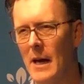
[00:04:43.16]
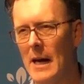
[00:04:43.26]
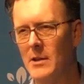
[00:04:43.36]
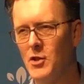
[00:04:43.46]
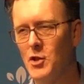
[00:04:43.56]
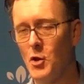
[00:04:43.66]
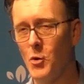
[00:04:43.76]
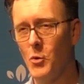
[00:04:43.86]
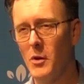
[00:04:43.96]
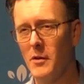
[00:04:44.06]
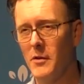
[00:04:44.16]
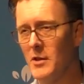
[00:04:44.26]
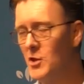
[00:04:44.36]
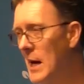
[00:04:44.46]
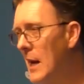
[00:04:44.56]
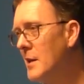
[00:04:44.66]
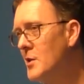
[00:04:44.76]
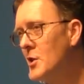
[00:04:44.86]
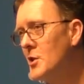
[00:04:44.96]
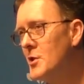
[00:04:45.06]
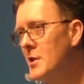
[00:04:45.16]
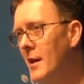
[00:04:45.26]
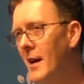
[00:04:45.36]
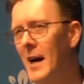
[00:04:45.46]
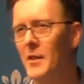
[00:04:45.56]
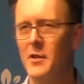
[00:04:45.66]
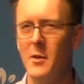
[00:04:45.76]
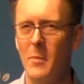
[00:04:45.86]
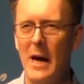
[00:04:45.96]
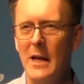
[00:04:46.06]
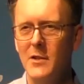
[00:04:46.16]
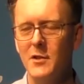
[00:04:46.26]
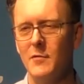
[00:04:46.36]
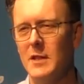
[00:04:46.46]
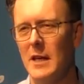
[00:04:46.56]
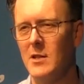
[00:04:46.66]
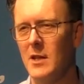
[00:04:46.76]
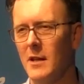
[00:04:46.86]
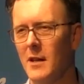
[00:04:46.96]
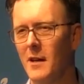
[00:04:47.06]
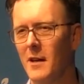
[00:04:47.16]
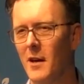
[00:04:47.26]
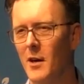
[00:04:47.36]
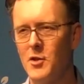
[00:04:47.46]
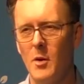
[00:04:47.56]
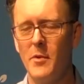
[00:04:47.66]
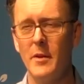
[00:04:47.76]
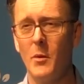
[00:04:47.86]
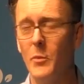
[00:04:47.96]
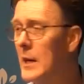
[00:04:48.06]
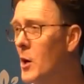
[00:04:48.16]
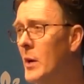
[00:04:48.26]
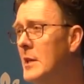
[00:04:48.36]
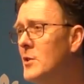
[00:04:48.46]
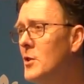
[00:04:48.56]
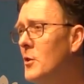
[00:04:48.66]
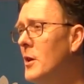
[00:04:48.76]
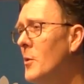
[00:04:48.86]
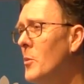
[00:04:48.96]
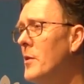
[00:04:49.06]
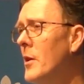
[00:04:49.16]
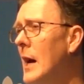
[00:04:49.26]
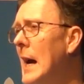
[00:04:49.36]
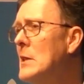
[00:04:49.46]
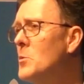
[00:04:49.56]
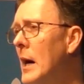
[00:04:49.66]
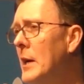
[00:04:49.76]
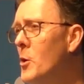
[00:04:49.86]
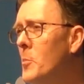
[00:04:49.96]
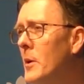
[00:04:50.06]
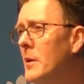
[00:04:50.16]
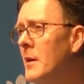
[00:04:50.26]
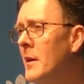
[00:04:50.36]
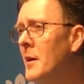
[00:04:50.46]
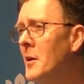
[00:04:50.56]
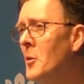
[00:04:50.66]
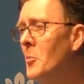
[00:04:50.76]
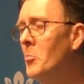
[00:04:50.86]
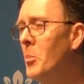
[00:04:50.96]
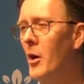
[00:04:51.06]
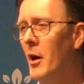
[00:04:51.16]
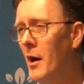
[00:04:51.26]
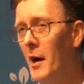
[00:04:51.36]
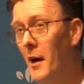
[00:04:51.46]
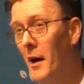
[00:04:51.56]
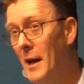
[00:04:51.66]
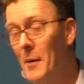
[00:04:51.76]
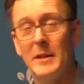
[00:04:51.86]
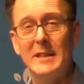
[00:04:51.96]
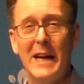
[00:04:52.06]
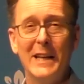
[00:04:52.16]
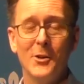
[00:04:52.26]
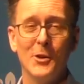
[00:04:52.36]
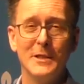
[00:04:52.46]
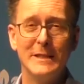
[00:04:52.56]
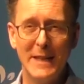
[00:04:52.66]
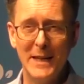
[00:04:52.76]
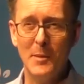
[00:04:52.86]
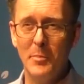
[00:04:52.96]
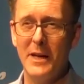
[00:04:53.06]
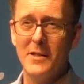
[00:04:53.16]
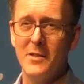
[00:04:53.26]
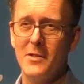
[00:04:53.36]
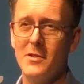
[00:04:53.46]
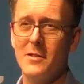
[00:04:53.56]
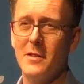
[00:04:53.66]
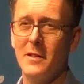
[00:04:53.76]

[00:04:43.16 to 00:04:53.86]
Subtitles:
And so the challenges and the demands of teaching are something that we go into with our eyes wide open. But let me tell you, on a daily basis,